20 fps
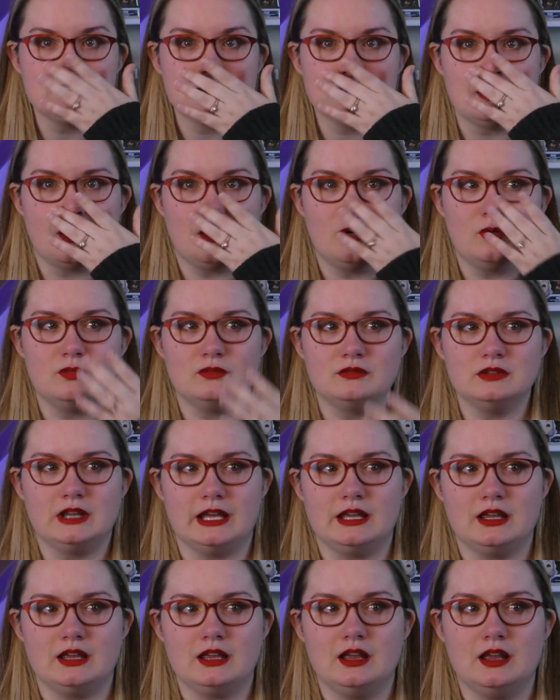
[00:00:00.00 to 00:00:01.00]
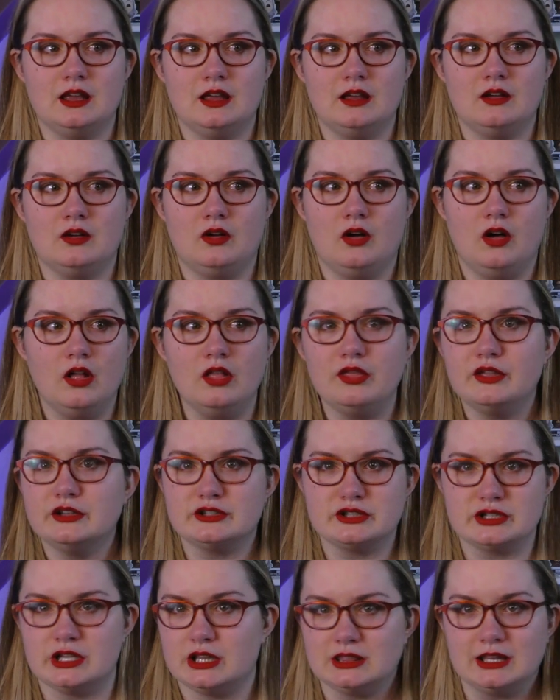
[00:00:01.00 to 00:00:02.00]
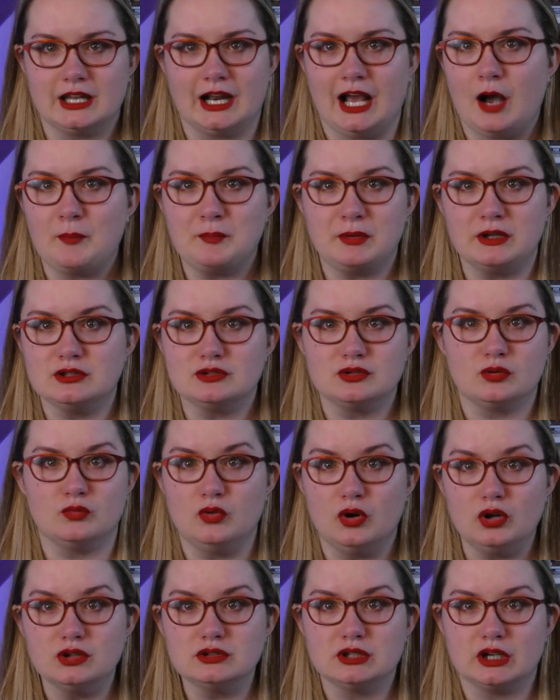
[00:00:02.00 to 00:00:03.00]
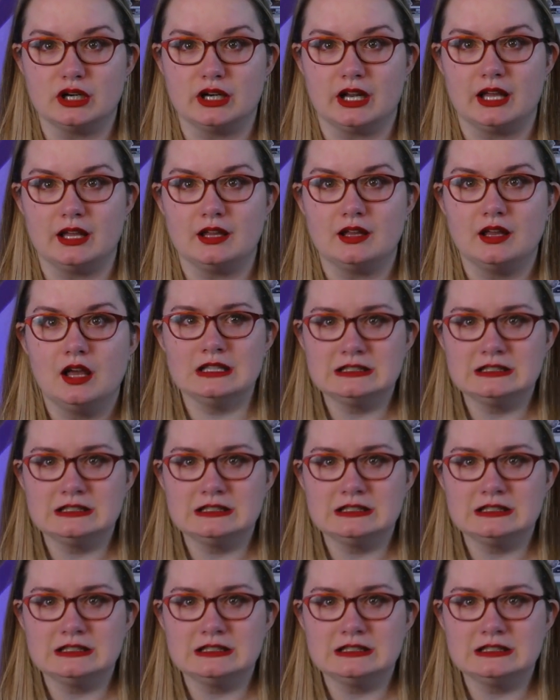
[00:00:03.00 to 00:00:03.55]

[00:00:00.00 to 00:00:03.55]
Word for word: So, like, all the shit that happened to Walternate